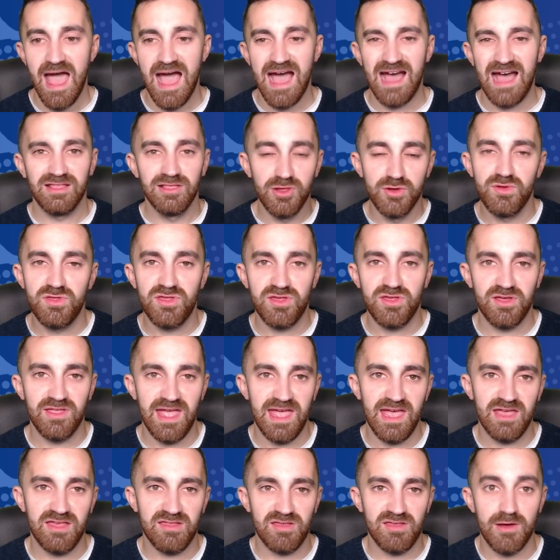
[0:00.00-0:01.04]
And Luton
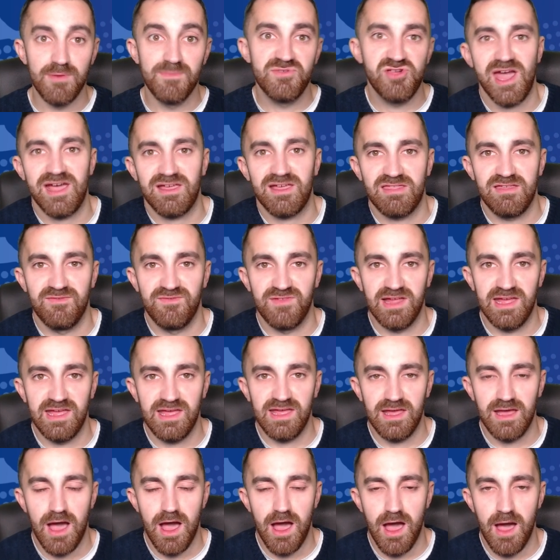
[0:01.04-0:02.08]
is
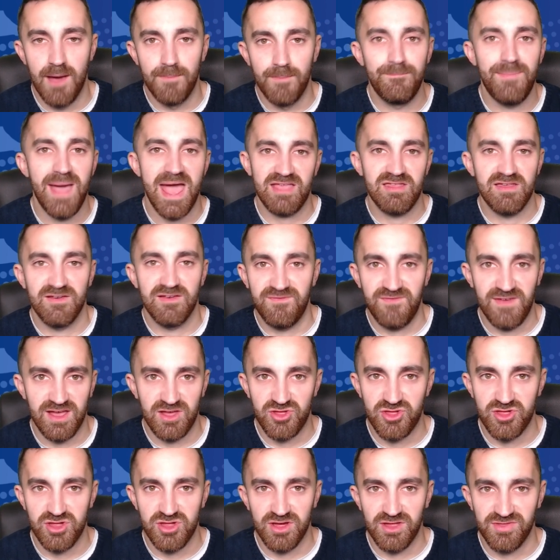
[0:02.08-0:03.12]
objectively a better
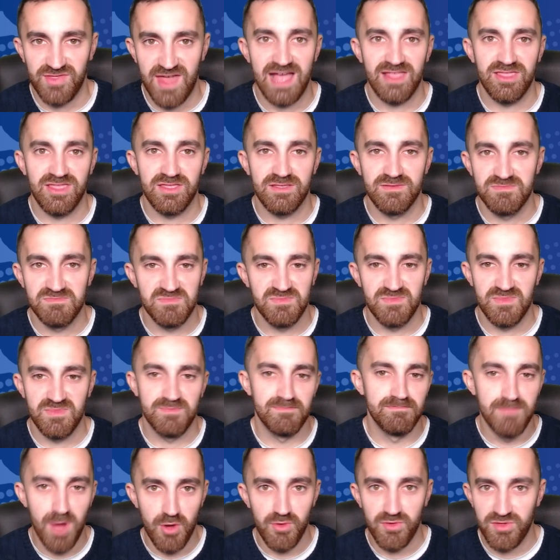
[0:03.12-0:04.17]
fixture than
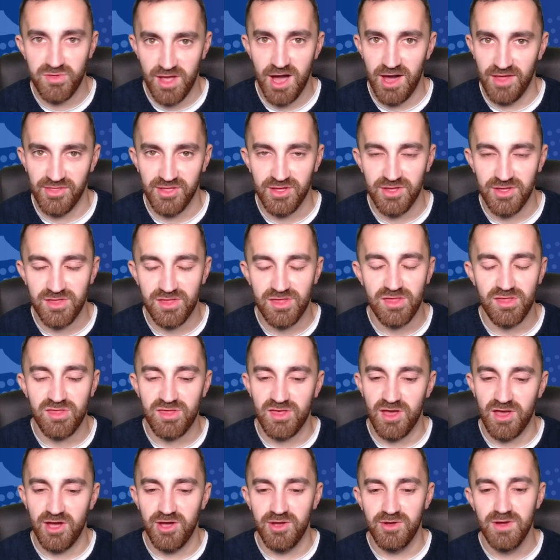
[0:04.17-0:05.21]
most others.
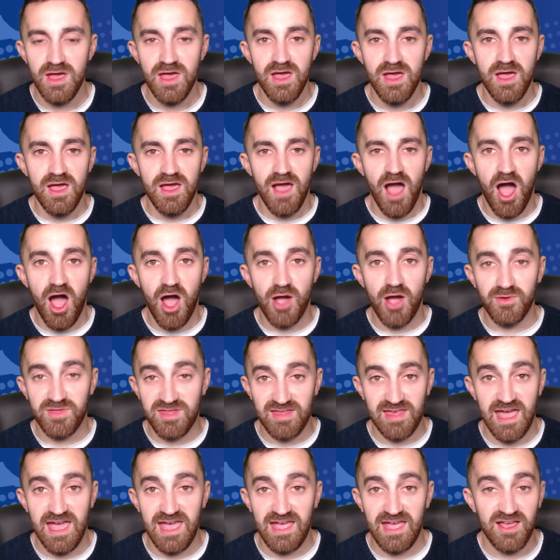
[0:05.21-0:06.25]
So I would
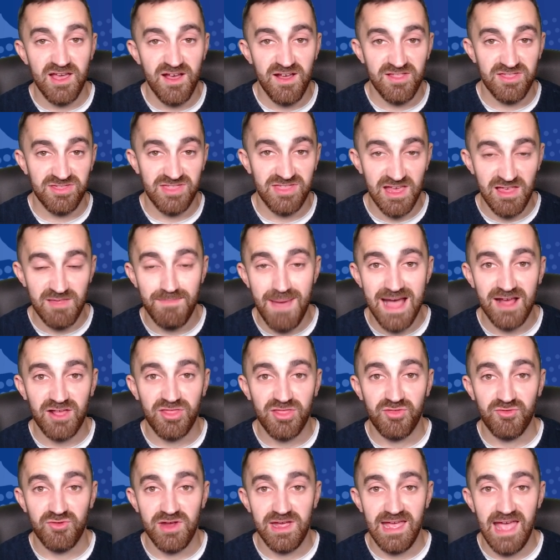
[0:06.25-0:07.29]
say this back
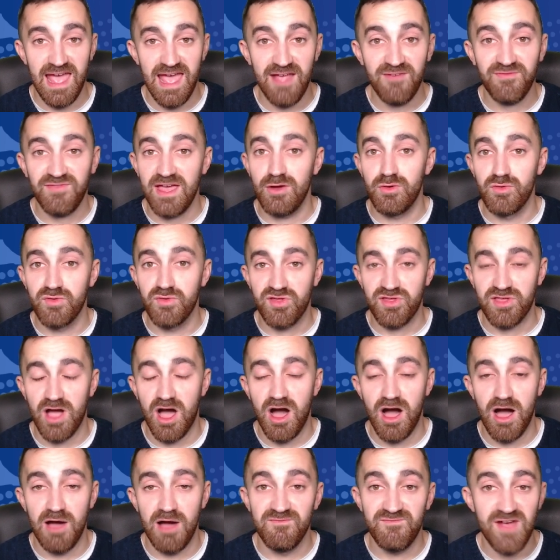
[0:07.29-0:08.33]
3, if they all
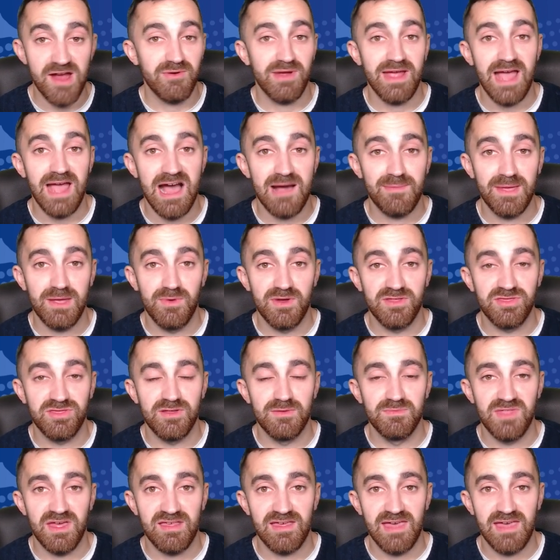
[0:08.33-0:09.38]
start, I'm very happy with
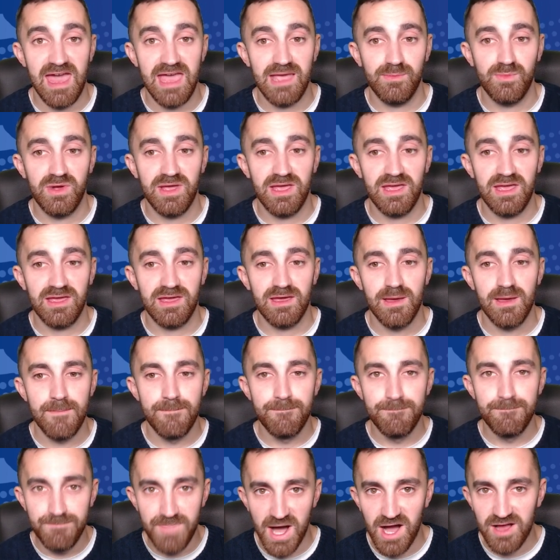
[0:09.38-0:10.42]
them this game week.
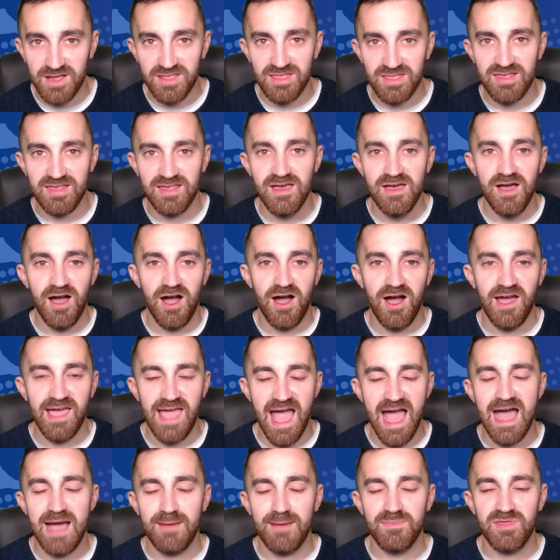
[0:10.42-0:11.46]
But I
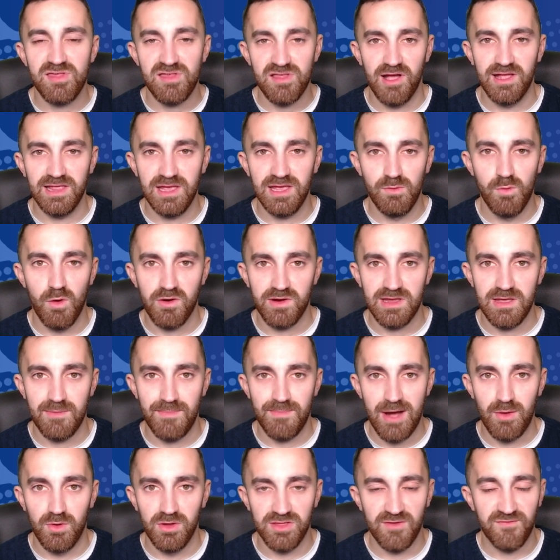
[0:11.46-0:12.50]
am slightly worried
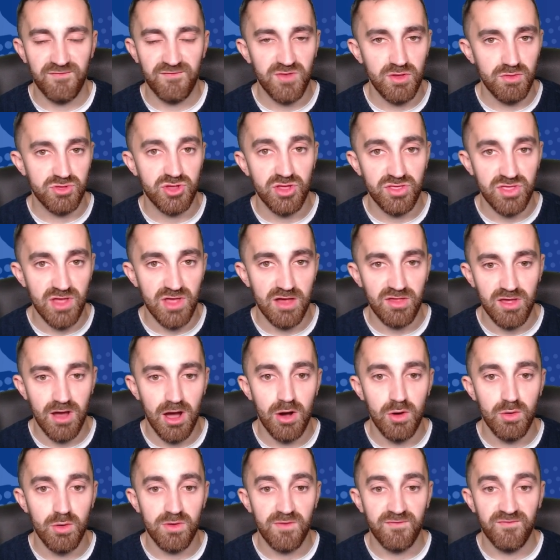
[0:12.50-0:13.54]
about what the future does
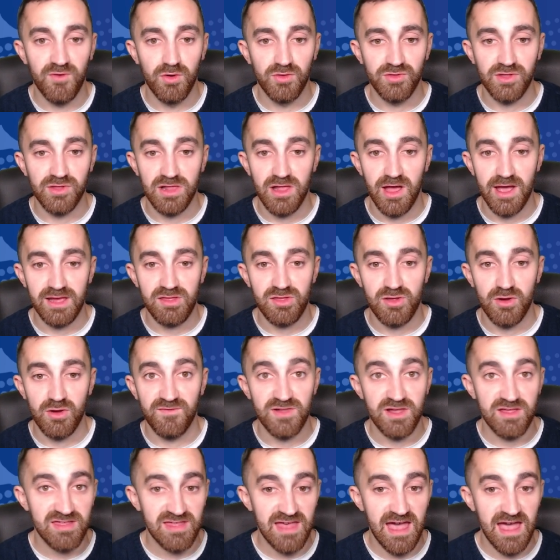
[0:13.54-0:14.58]
hold for the likes of
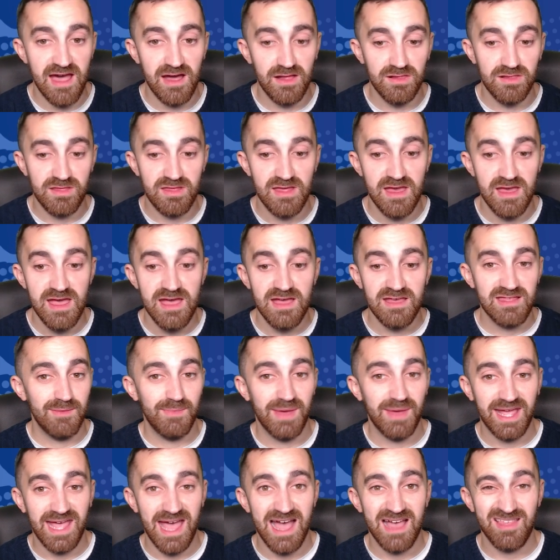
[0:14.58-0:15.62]
Lascelles,
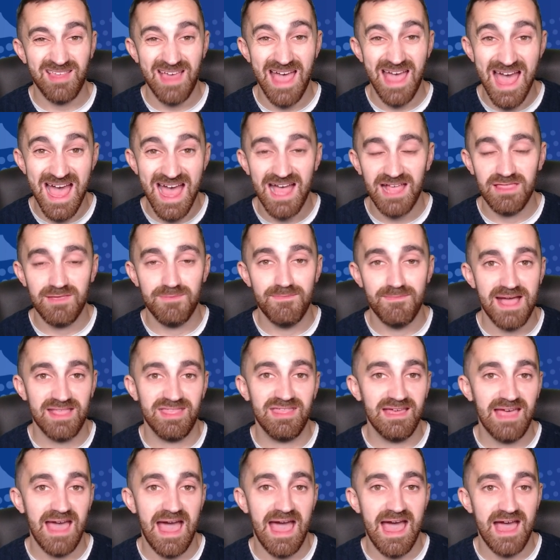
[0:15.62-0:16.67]
Tsimikas and
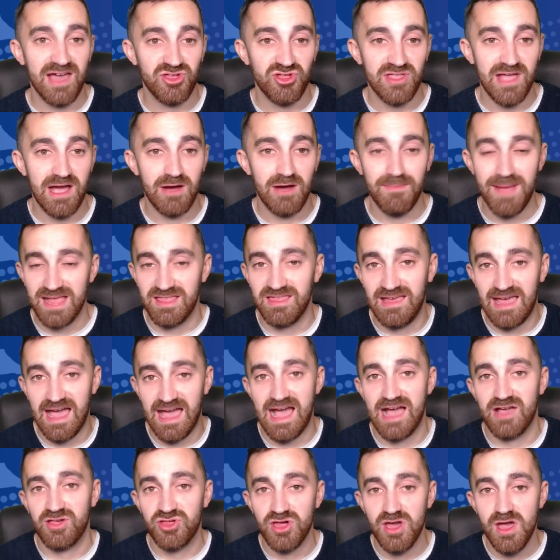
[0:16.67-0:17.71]
Matty Cash. Now, Matty
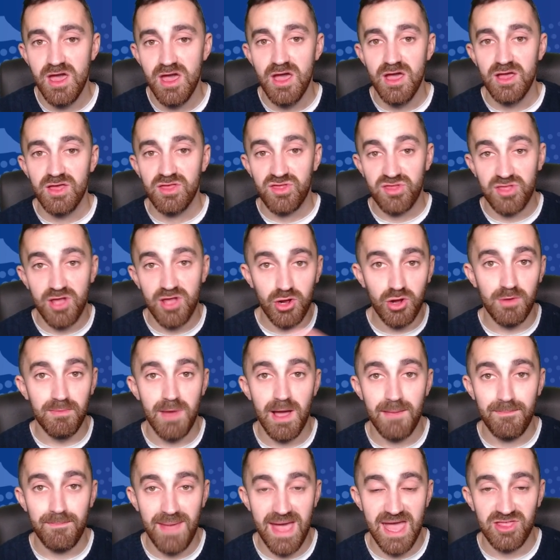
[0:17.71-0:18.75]
Cash, stuck on
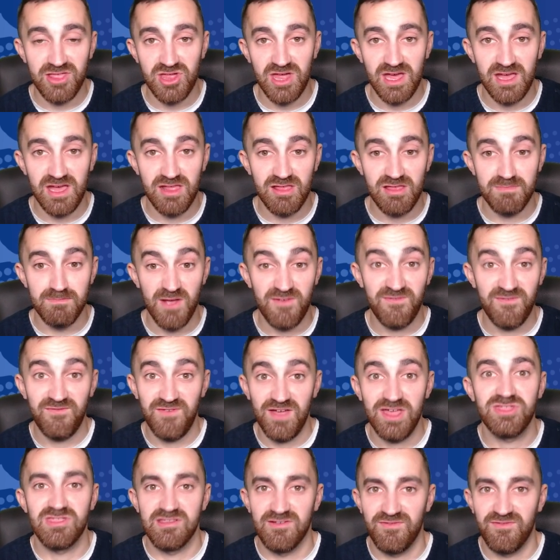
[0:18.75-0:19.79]
my bench, he's my
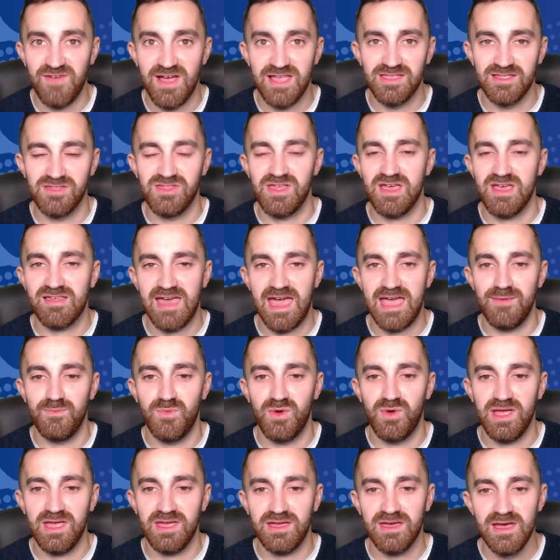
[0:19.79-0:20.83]
5th defender this game
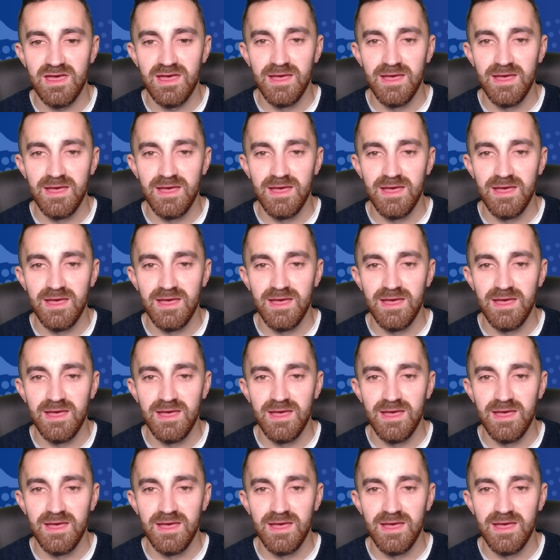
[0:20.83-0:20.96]
week.